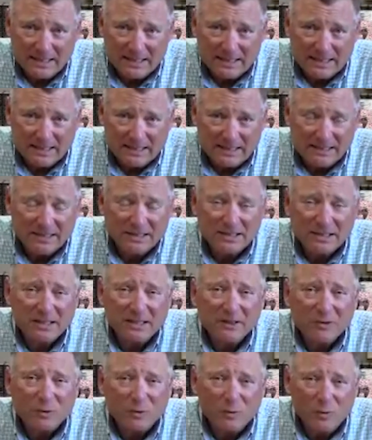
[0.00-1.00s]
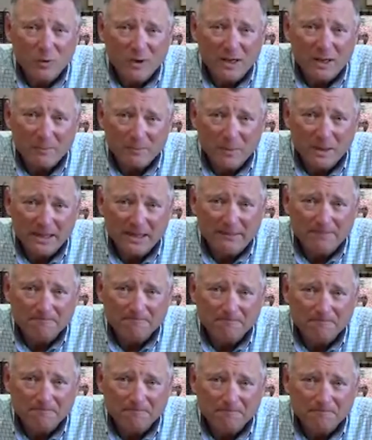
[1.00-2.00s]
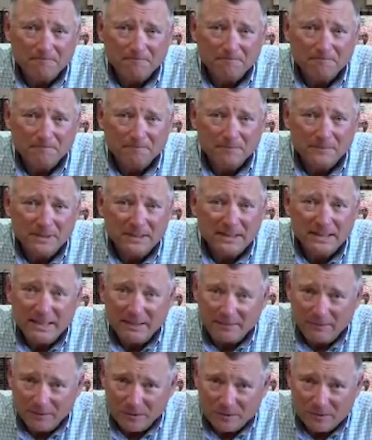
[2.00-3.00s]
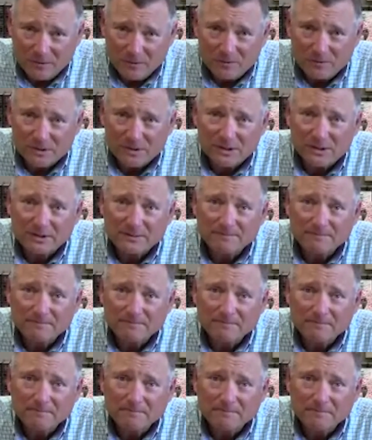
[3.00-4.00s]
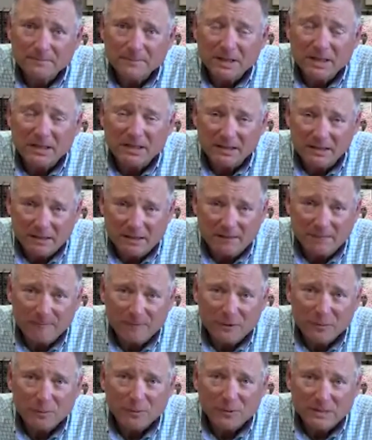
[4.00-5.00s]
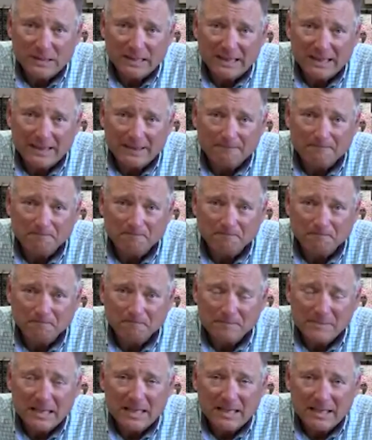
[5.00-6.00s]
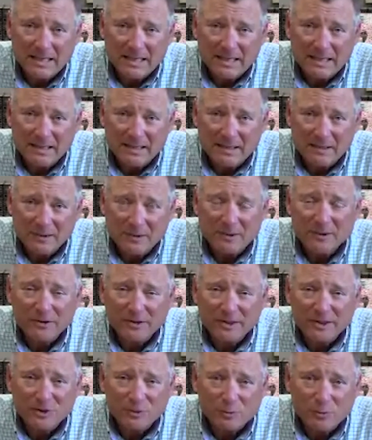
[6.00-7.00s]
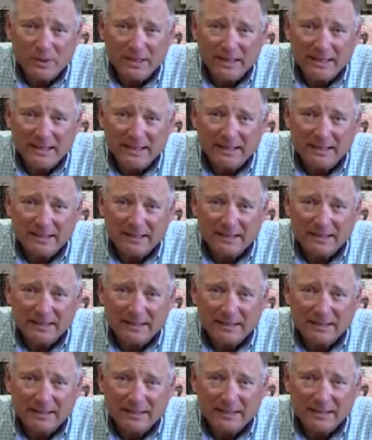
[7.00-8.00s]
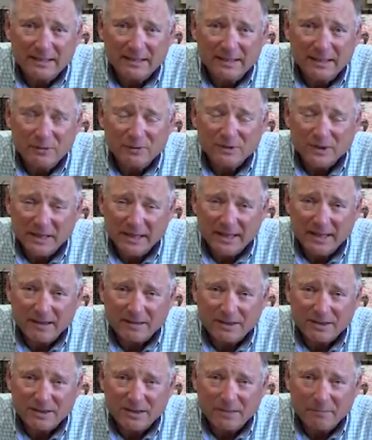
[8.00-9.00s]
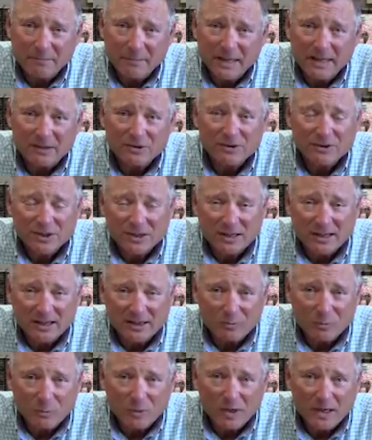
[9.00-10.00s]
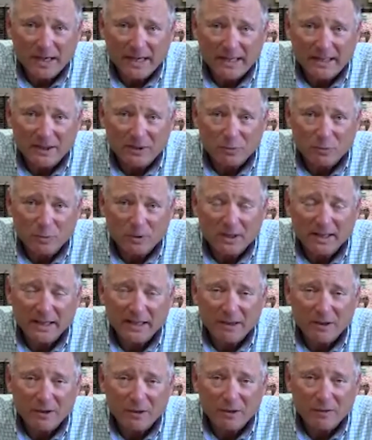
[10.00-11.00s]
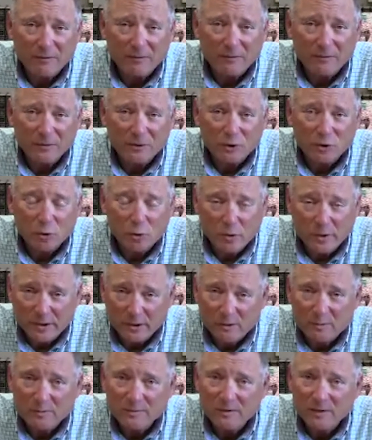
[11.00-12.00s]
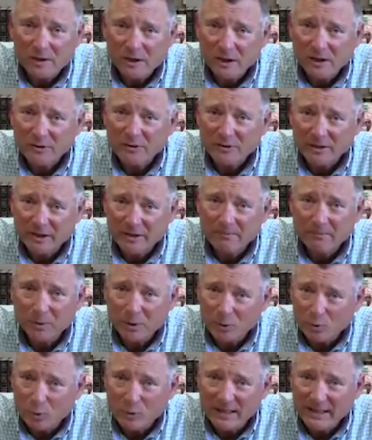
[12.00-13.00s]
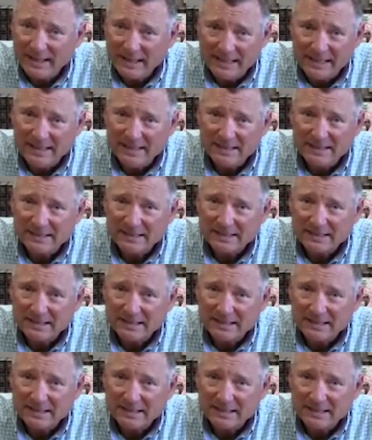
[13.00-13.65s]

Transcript: this is an incredibly difficult, uncomfortable time. Earlier this week, it was announced that Baylor Scott and White would lay off 1,200 employees.